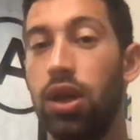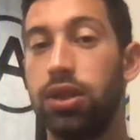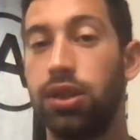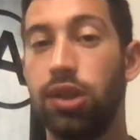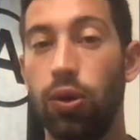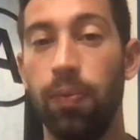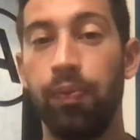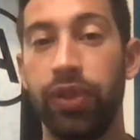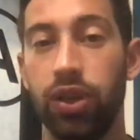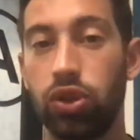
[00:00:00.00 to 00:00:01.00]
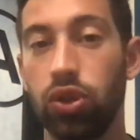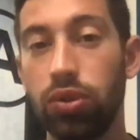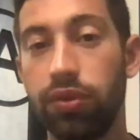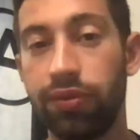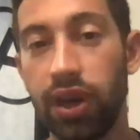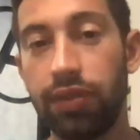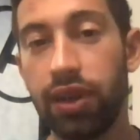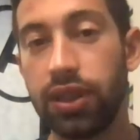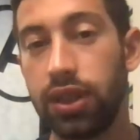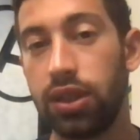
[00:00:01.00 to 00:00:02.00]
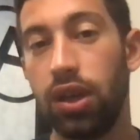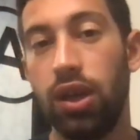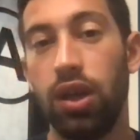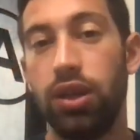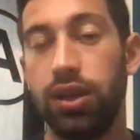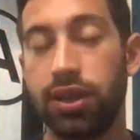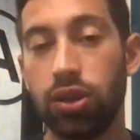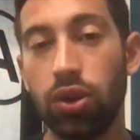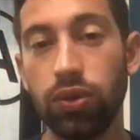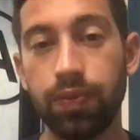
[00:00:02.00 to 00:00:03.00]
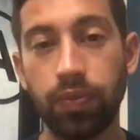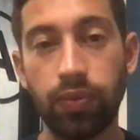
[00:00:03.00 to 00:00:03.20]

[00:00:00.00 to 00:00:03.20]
So you should verify that the store